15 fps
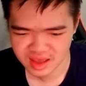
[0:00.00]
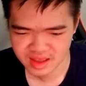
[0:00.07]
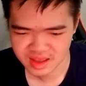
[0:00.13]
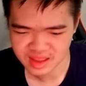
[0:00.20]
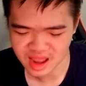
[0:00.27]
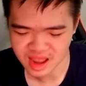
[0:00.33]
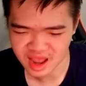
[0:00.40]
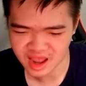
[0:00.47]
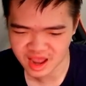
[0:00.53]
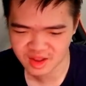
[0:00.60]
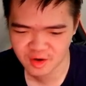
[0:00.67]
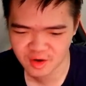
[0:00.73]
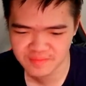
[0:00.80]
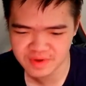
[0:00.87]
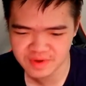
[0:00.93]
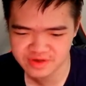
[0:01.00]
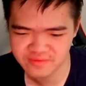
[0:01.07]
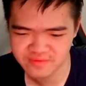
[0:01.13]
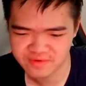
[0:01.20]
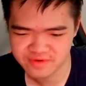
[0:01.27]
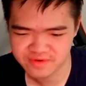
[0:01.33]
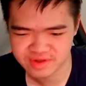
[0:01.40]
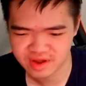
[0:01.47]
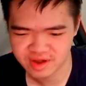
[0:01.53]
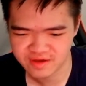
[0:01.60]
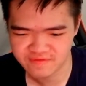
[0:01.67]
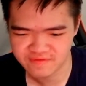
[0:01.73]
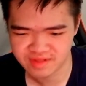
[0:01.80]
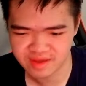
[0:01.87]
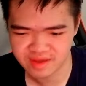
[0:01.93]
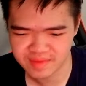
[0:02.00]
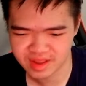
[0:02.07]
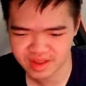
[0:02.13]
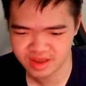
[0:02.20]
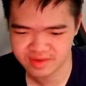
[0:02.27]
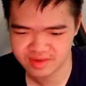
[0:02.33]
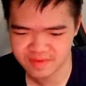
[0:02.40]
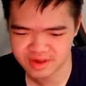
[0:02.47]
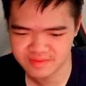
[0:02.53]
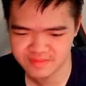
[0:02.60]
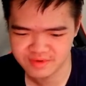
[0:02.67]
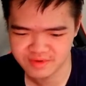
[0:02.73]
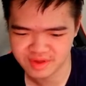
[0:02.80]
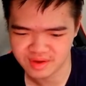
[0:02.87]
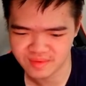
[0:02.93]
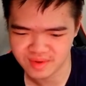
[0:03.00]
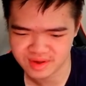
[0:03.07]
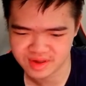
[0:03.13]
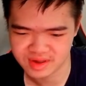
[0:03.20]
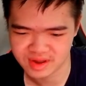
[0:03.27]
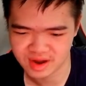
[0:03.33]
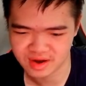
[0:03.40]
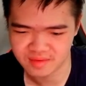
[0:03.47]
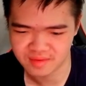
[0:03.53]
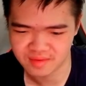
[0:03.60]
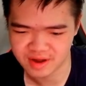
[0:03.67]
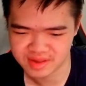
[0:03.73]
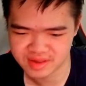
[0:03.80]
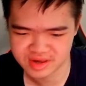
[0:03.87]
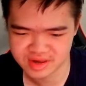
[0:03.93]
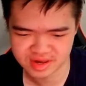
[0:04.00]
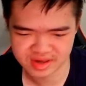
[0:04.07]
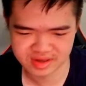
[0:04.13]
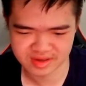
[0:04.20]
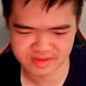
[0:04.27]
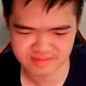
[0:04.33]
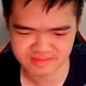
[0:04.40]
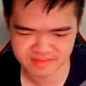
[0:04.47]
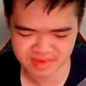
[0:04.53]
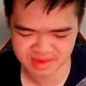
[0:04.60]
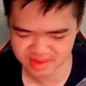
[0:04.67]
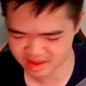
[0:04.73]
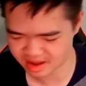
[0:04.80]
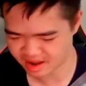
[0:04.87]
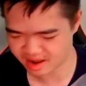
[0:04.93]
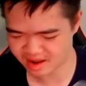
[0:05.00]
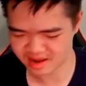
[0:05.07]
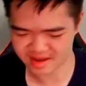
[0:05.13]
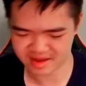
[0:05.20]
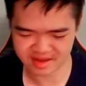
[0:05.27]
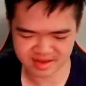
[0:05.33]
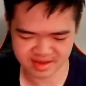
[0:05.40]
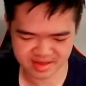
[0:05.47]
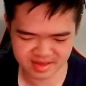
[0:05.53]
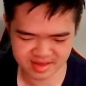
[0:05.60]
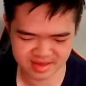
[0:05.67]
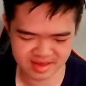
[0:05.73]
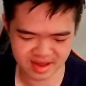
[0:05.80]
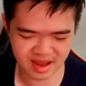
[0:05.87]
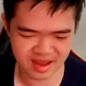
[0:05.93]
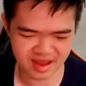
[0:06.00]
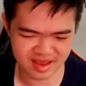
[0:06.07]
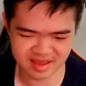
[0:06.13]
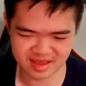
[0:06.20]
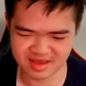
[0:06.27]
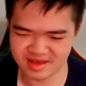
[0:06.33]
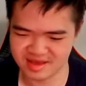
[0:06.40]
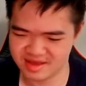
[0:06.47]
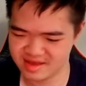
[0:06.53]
Nah, no Beast Wars stuff. Limitless, Maximal T-Rex, and Dinobots. Dang. Dang.